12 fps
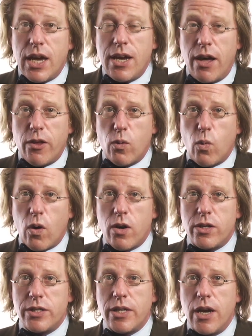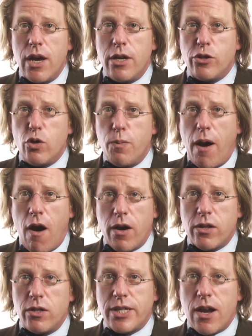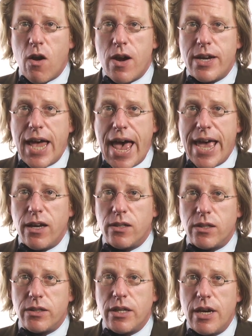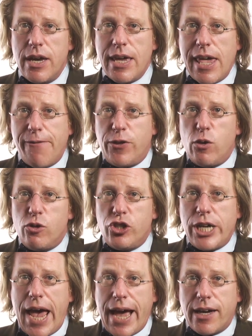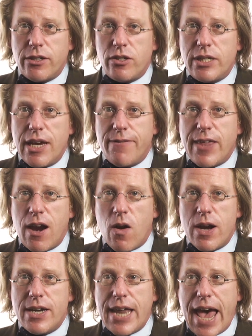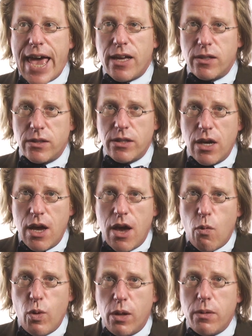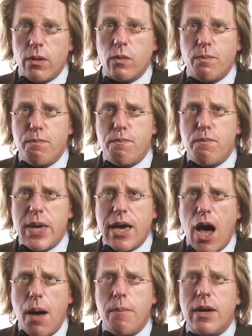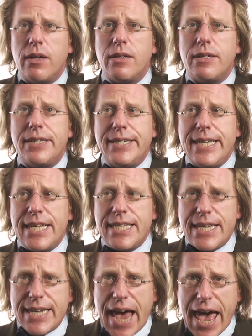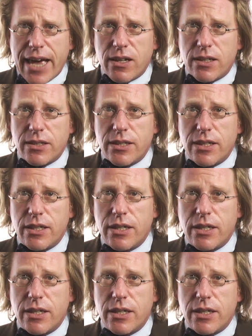In other words, two particles that are entangled, if you check to see if they are entangled, will become disentangled.